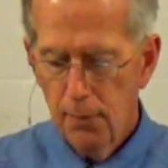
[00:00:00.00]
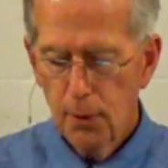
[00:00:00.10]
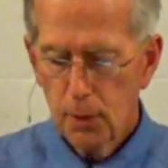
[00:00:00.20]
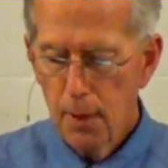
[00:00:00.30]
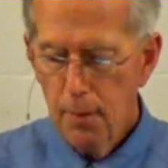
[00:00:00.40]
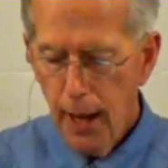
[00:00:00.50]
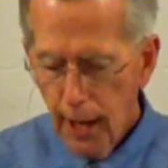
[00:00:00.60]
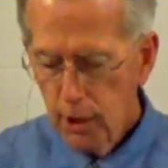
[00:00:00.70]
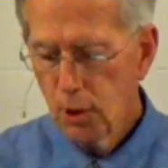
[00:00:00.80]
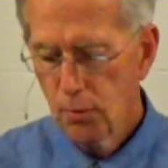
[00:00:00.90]
he felt
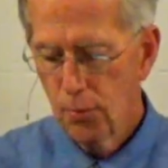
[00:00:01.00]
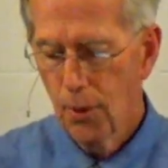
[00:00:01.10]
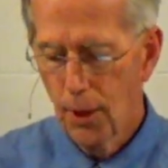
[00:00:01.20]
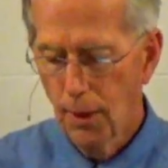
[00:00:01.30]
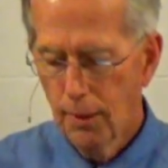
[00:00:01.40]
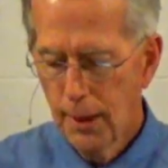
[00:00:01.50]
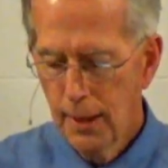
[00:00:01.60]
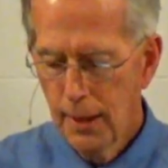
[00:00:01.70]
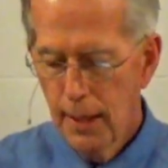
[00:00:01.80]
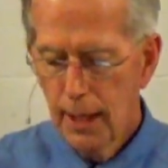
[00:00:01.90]
compassion for her
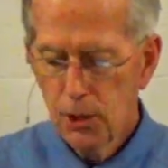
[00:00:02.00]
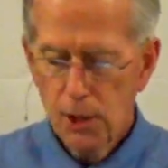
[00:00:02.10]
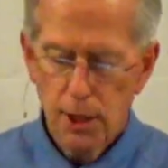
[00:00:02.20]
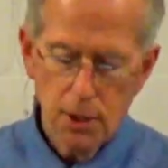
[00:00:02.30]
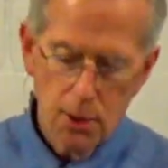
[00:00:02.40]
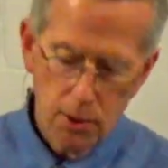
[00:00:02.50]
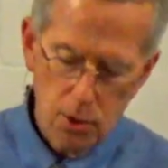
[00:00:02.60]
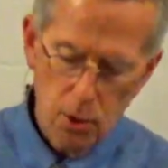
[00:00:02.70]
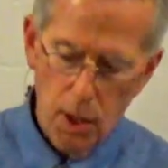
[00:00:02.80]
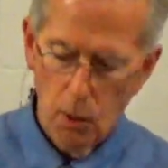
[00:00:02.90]
and said to
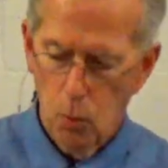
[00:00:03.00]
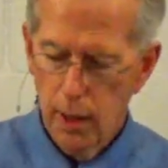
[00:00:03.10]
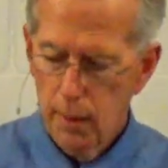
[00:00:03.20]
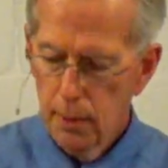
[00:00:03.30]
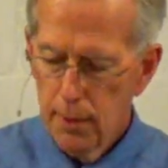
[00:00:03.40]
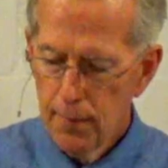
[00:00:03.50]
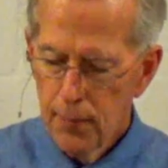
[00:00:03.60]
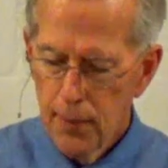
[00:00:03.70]
her, Do not weep.